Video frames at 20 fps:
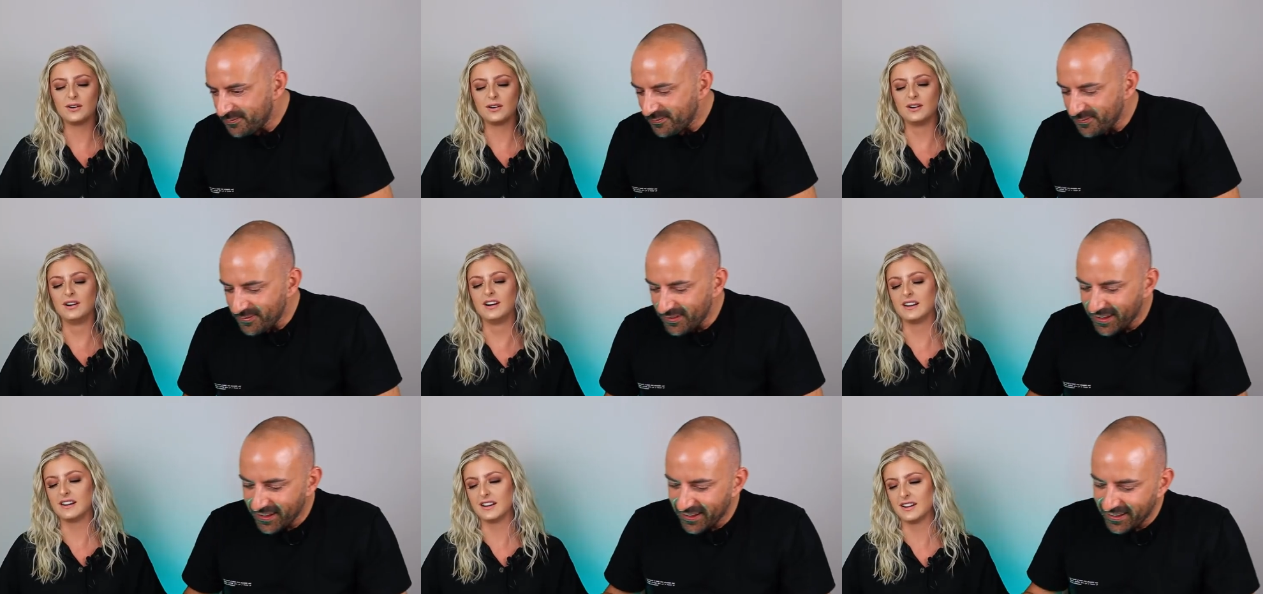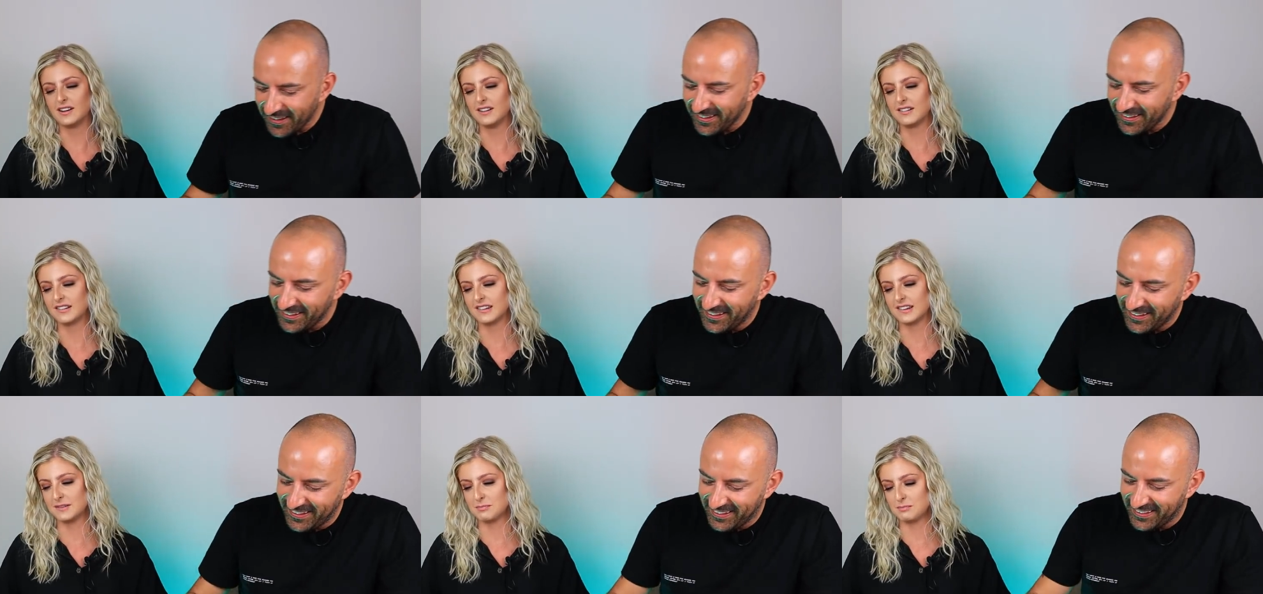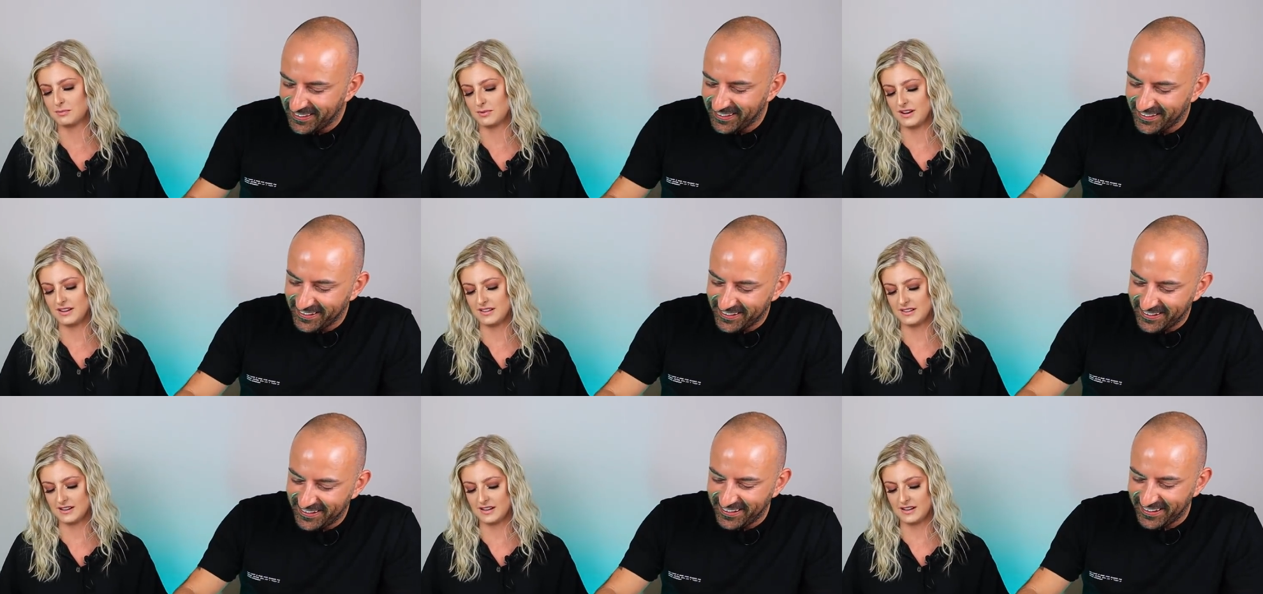Speaker 1: Oh, I'm just to
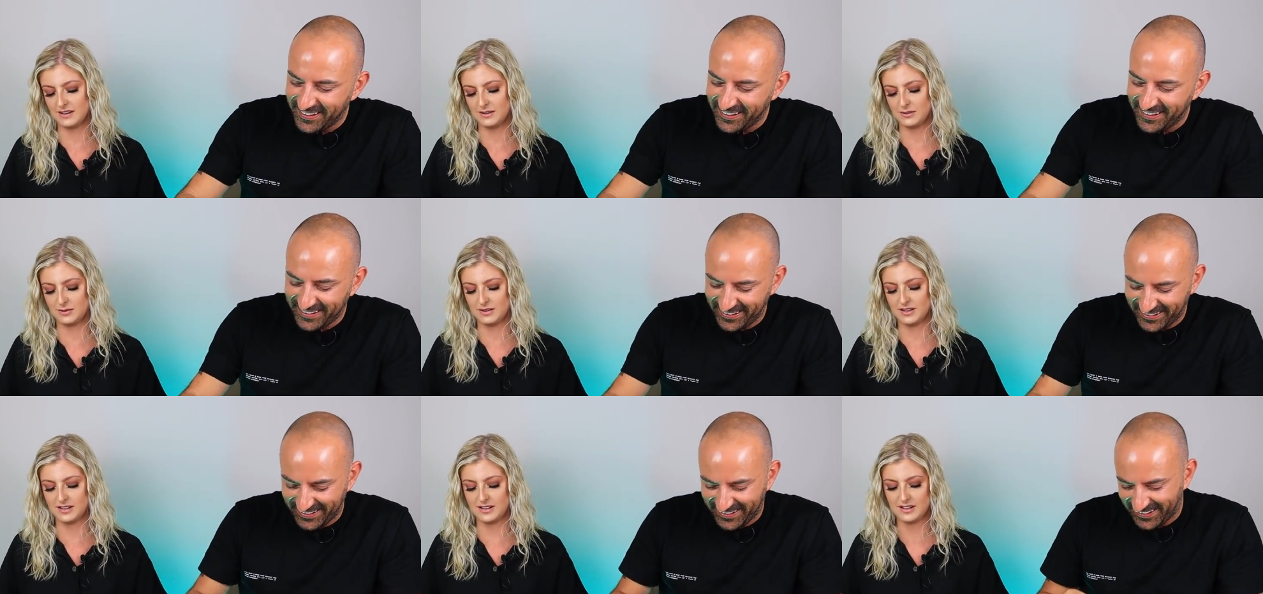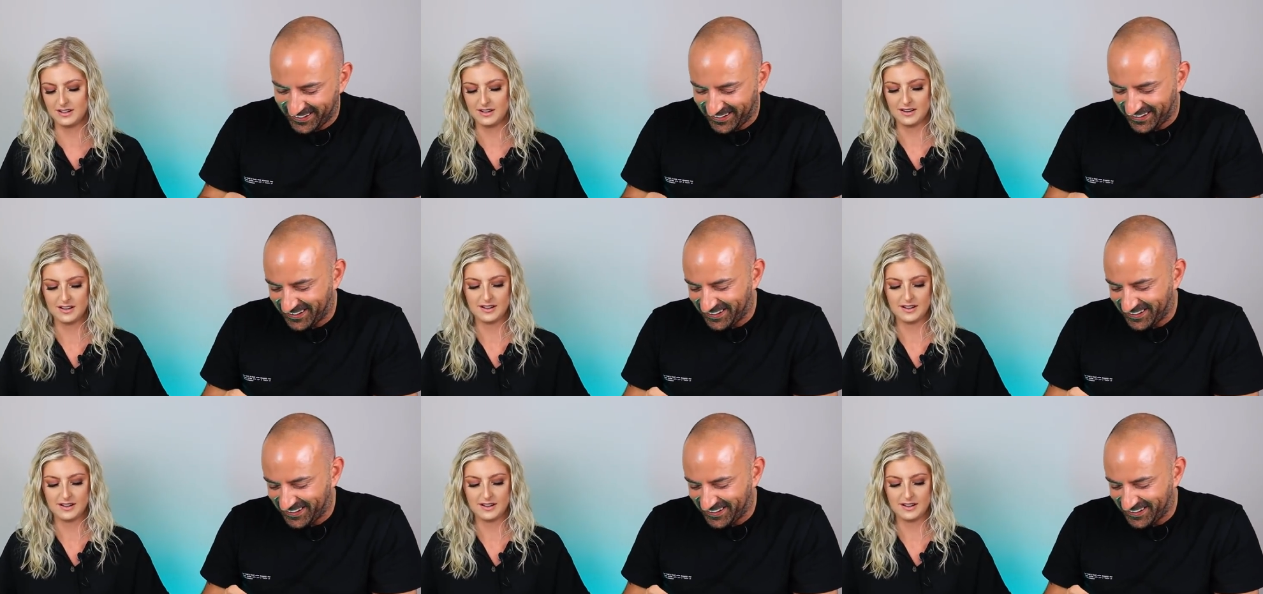breathe now.